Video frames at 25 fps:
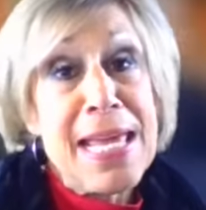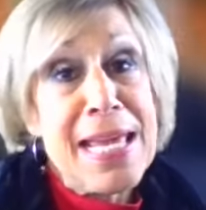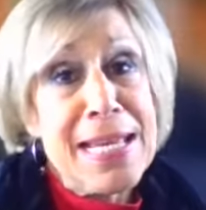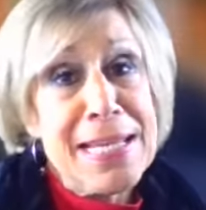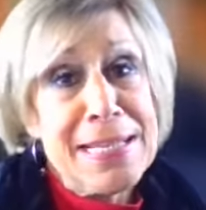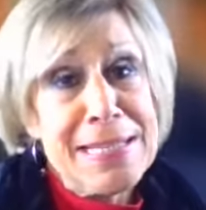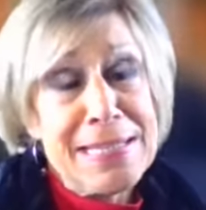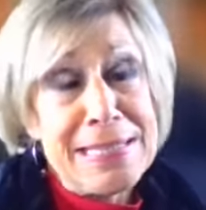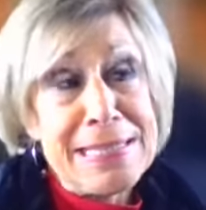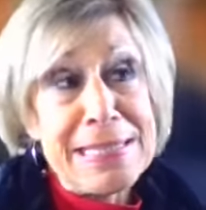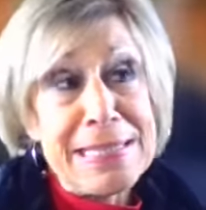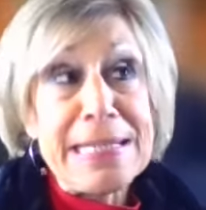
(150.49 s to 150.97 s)

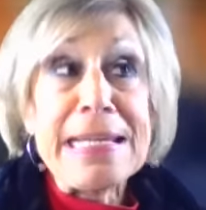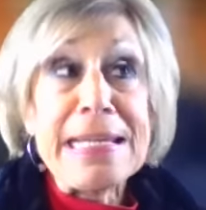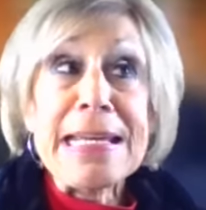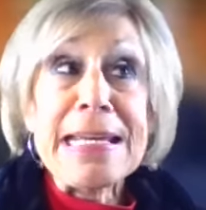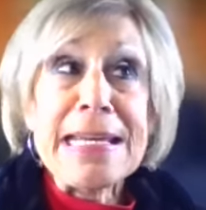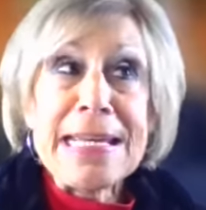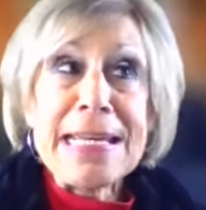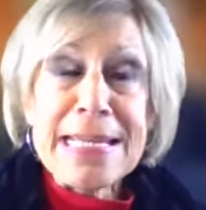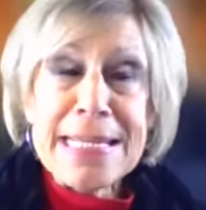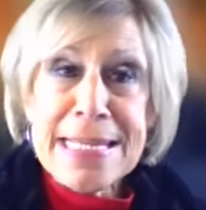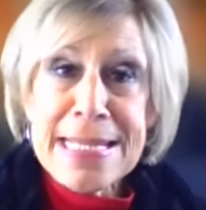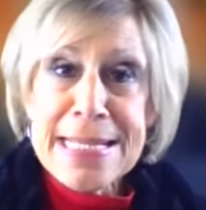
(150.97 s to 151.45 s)
And
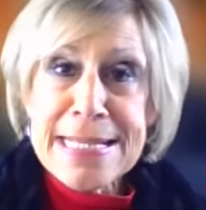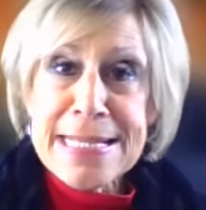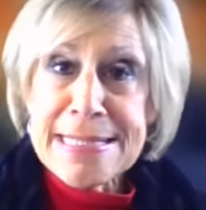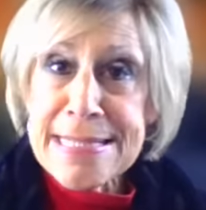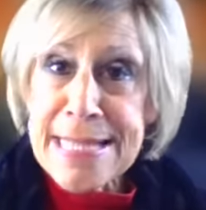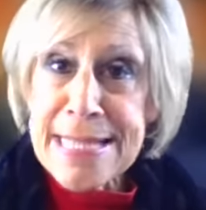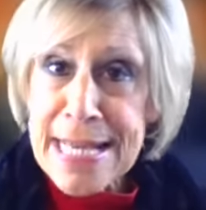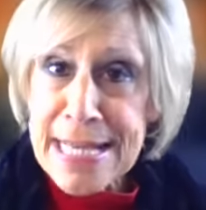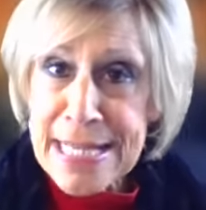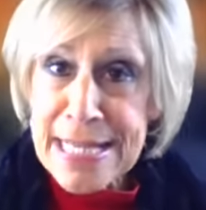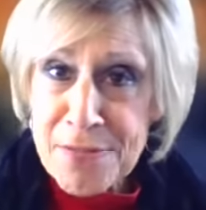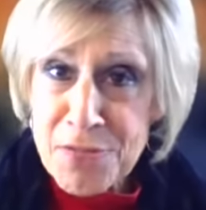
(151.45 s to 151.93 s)

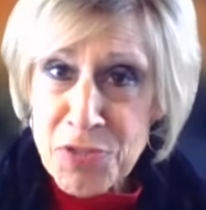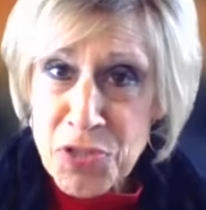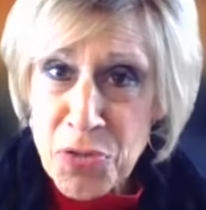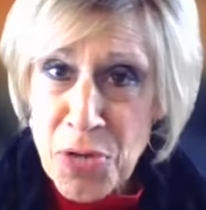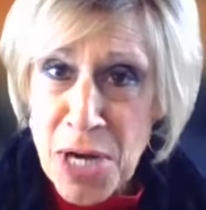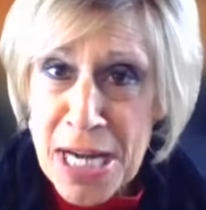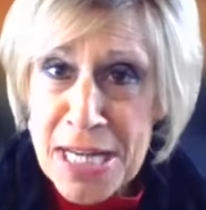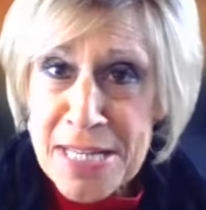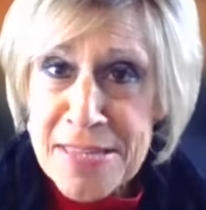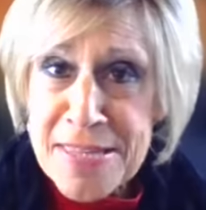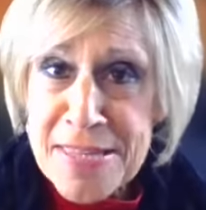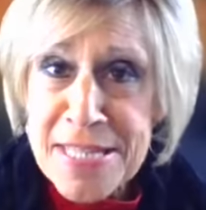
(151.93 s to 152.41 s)
yes, I have
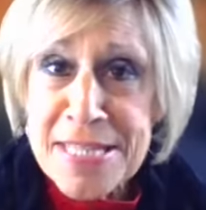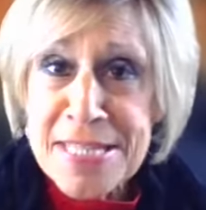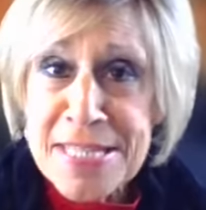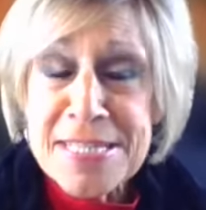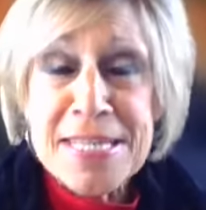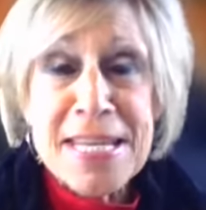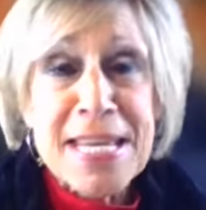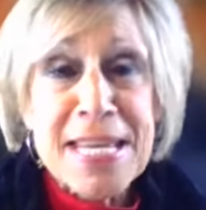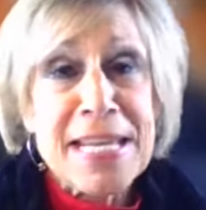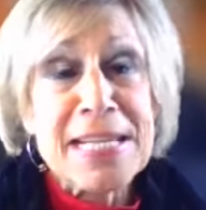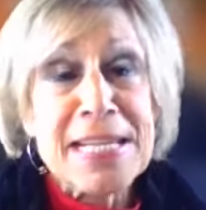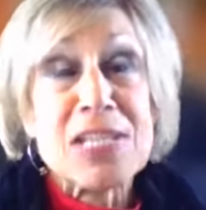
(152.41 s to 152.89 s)
tried
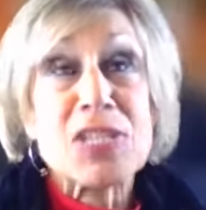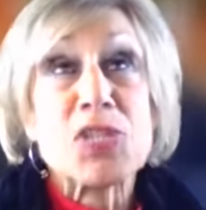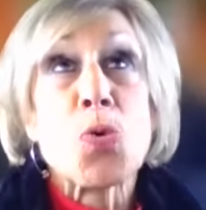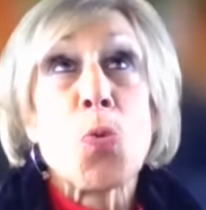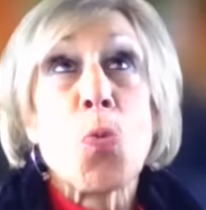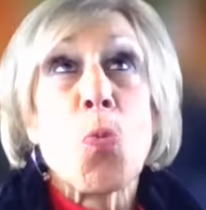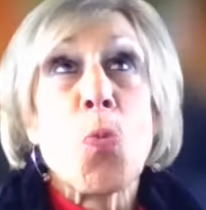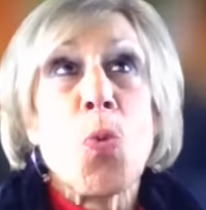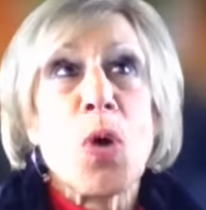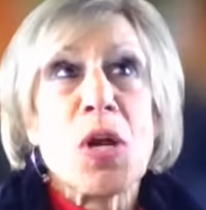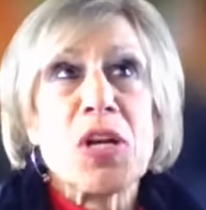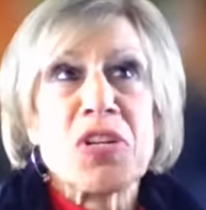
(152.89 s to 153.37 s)
this and it's
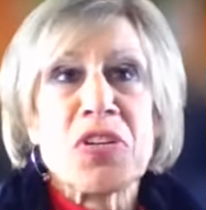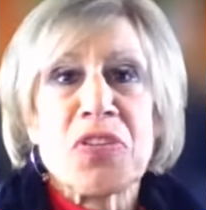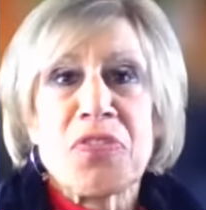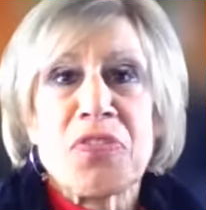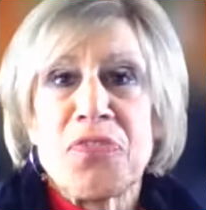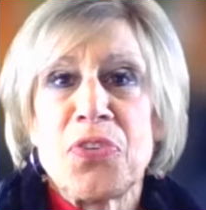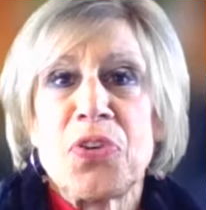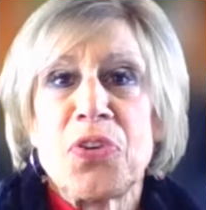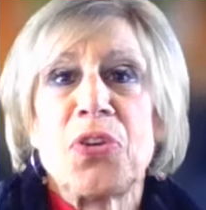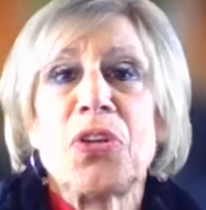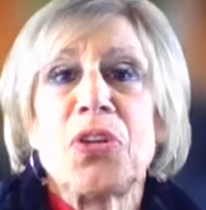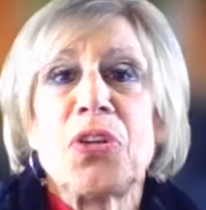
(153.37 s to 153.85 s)

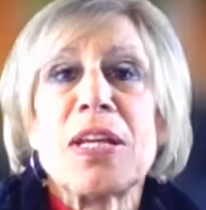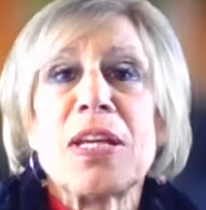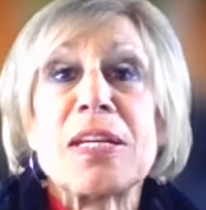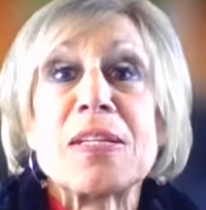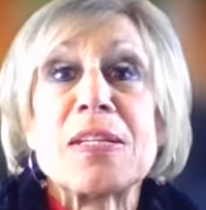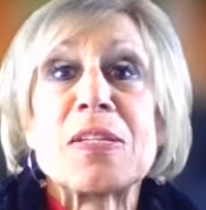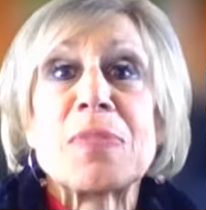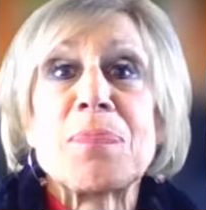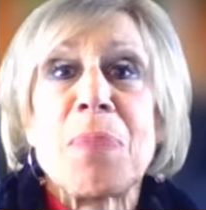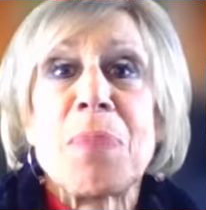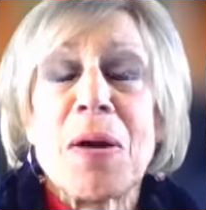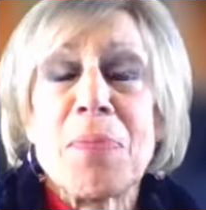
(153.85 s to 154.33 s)
wonderful,
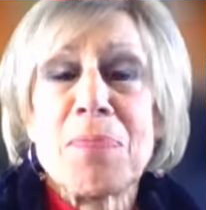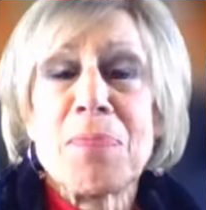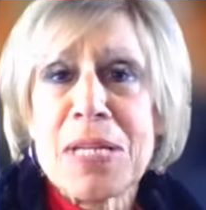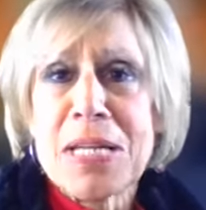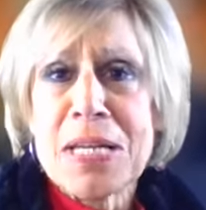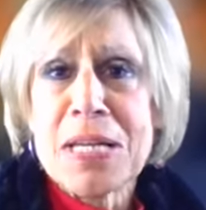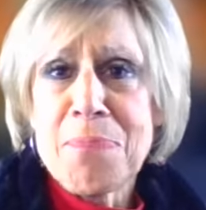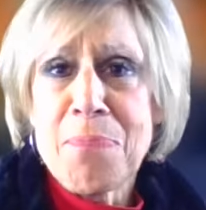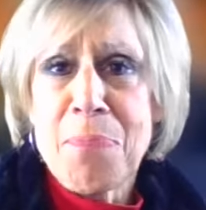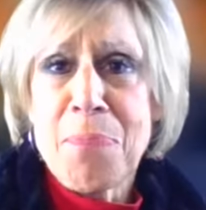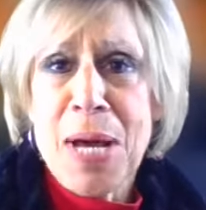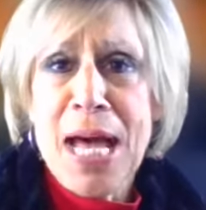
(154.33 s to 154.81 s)
is
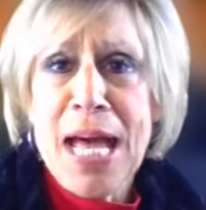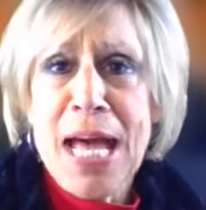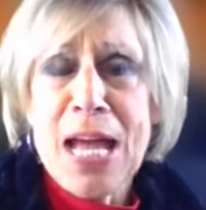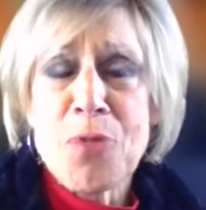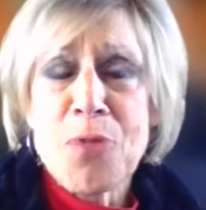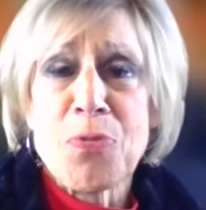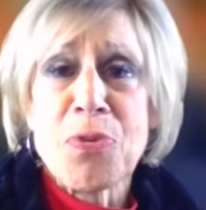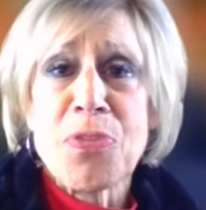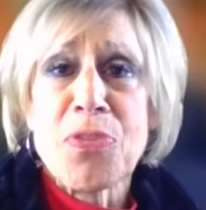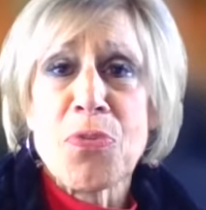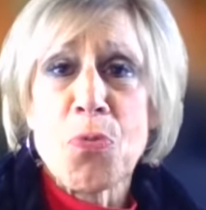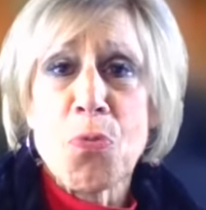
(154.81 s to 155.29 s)
pumpkin
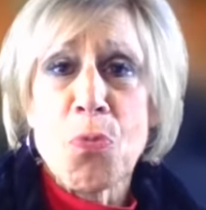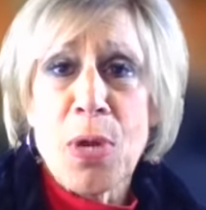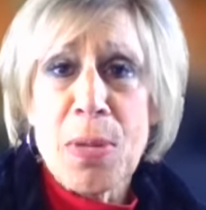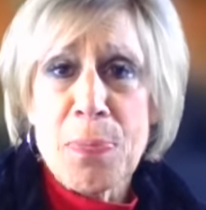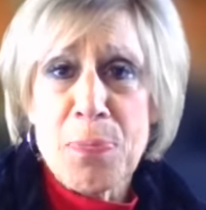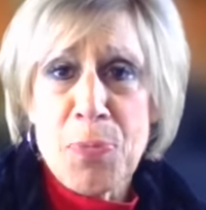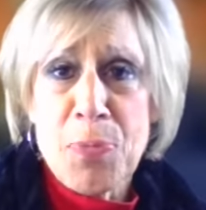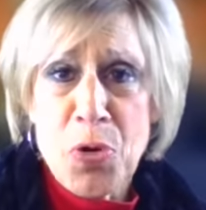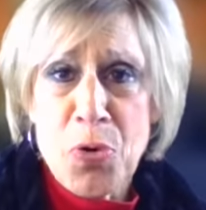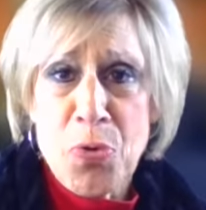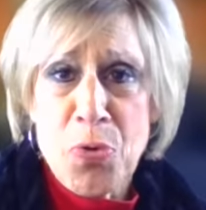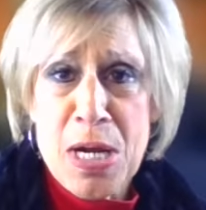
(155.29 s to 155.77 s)
pie with
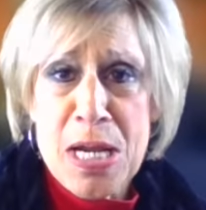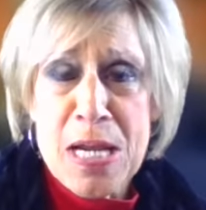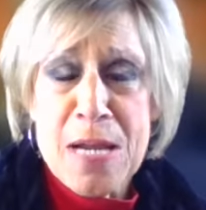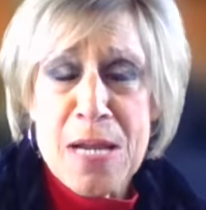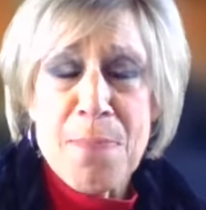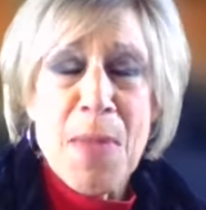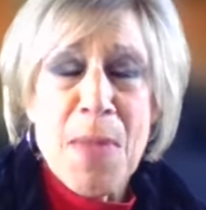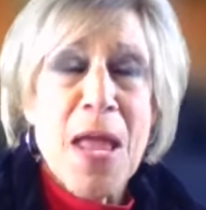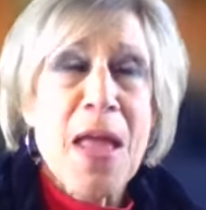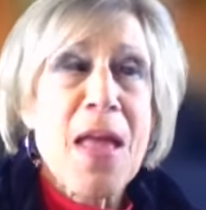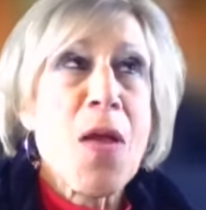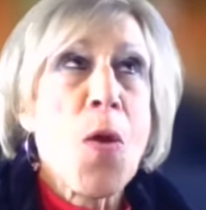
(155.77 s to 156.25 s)
whipped
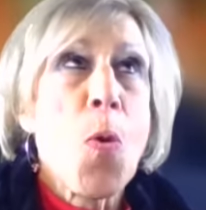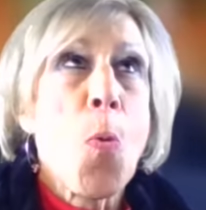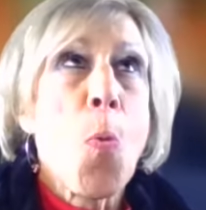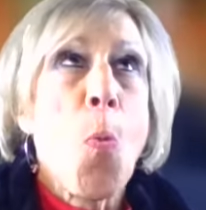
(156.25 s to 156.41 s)
cream.